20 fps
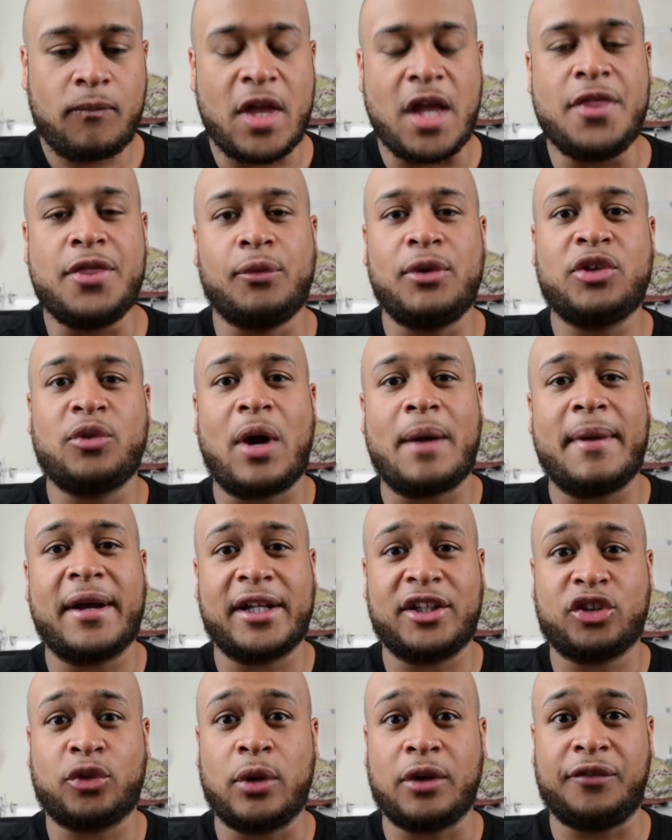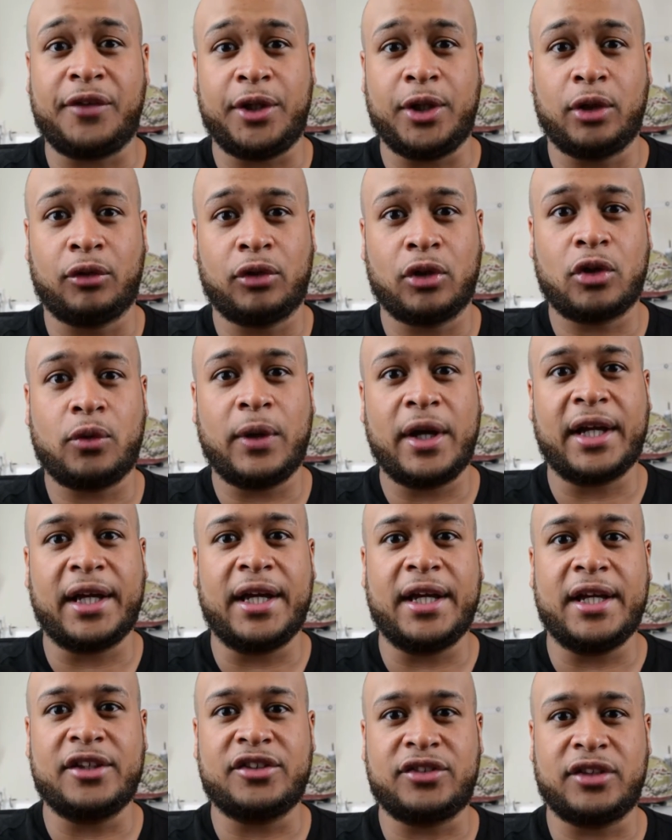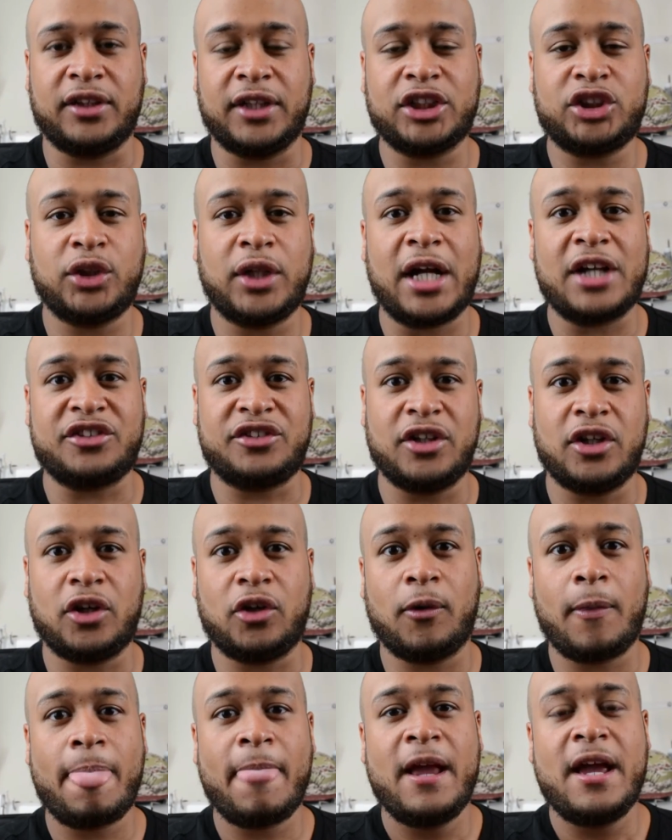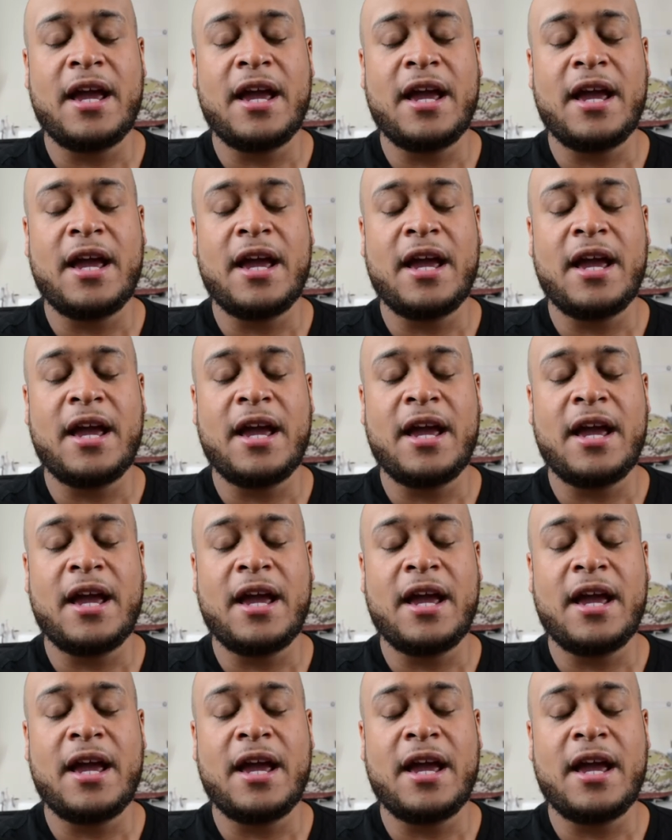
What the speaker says: the reason why I'm making this quick video real quick is to let you guys know